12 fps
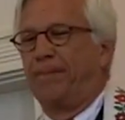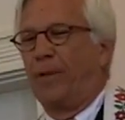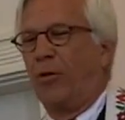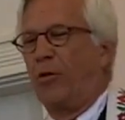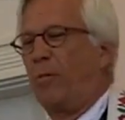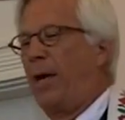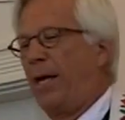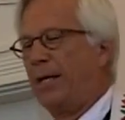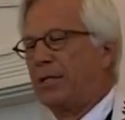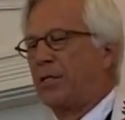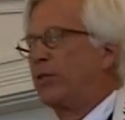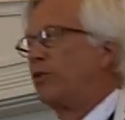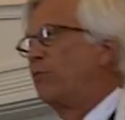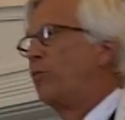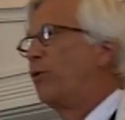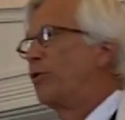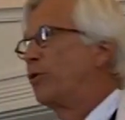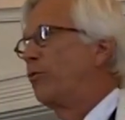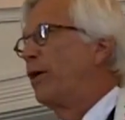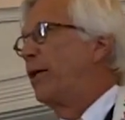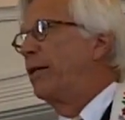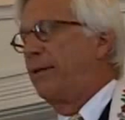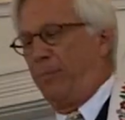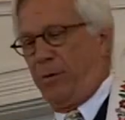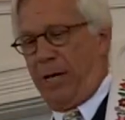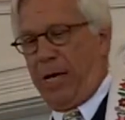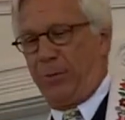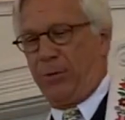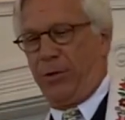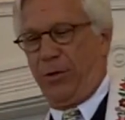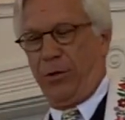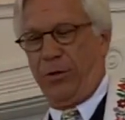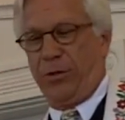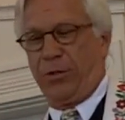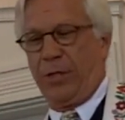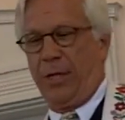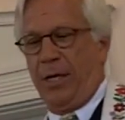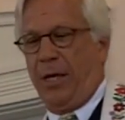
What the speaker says: although mine is a little more direct, perhaps, than yours.